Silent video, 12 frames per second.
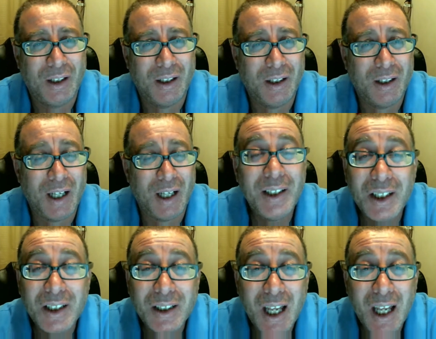
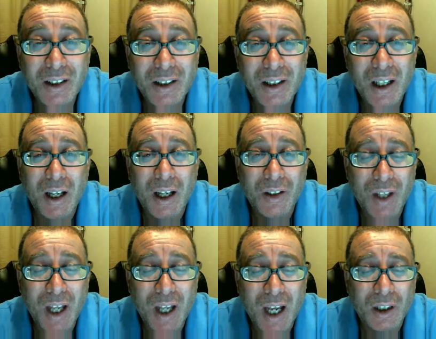Understand
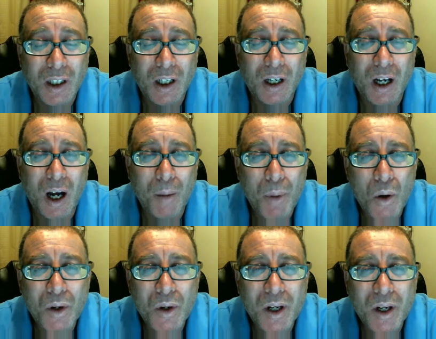that a
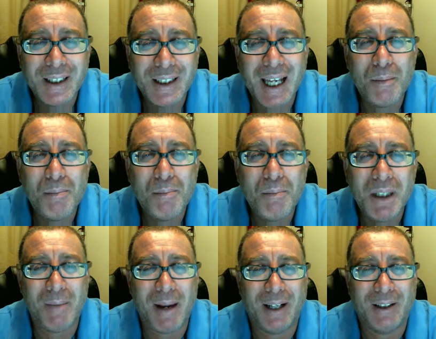broker is like a
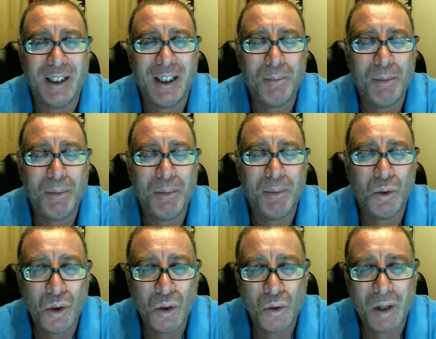middleman. He is between
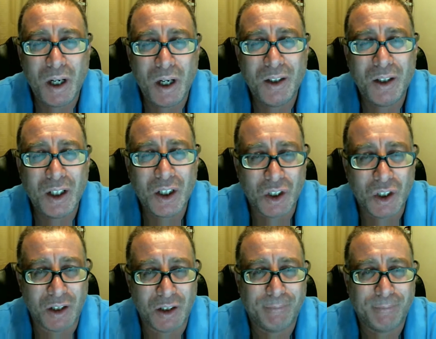you and the
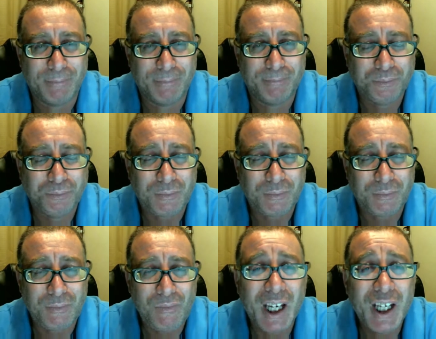exchange.
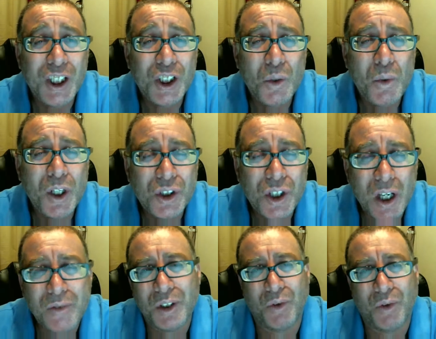He's doing a
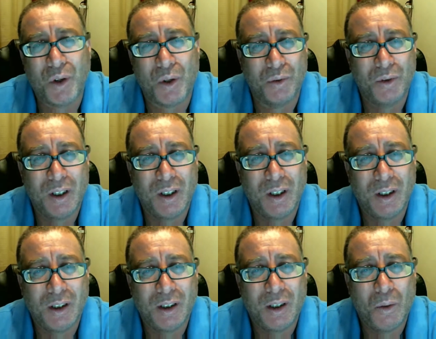service for you.
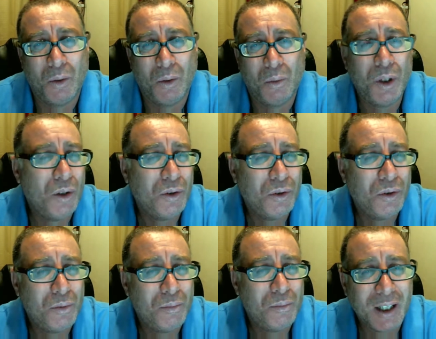When you want to
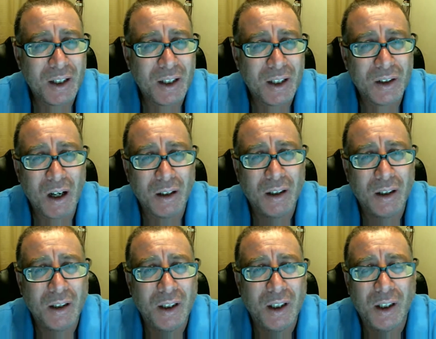buy a stock,
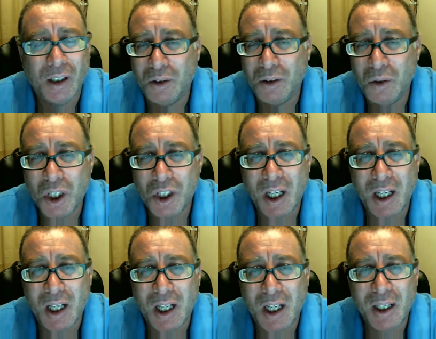you just tell him how